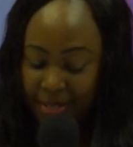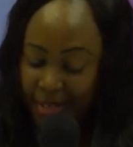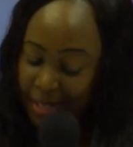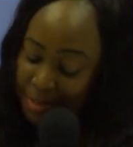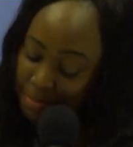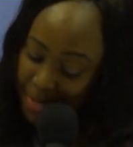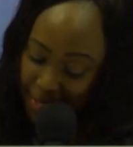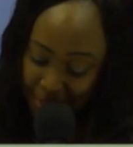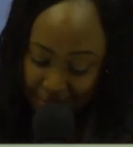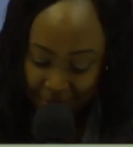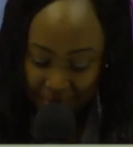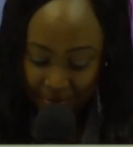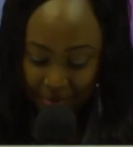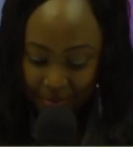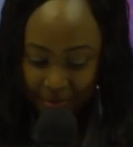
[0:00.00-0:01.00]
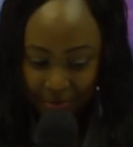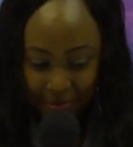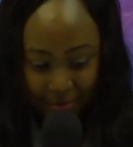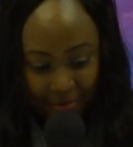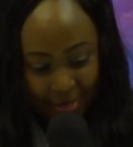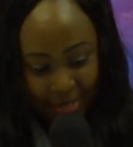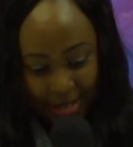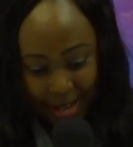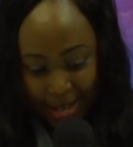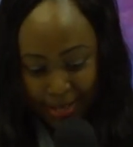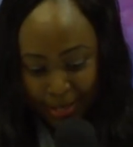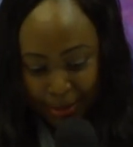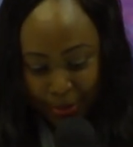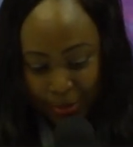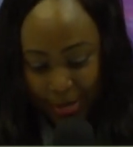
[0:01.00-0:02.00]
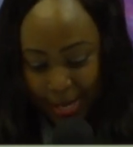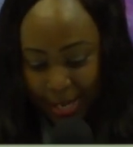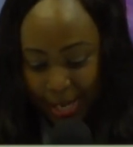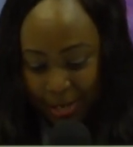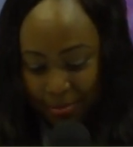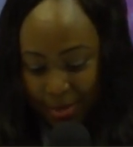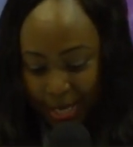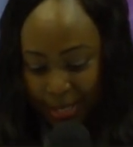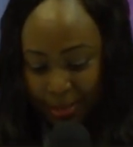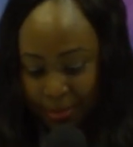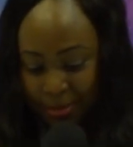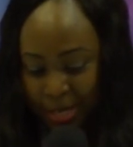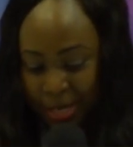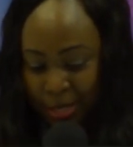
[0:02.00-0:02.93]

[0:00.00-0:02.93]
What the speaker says: Amen? Amen. Hallelujah. Amen.